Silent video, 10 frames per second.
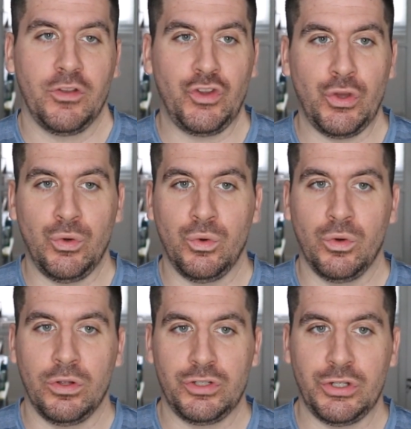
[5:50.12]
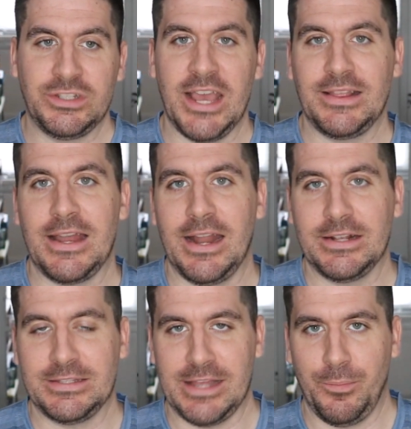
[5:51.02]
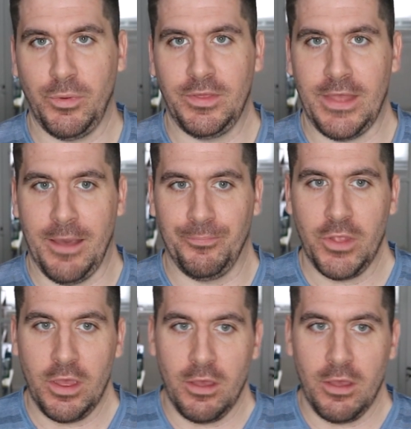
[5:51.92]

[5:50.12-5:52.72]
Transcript: to to take that next step with them.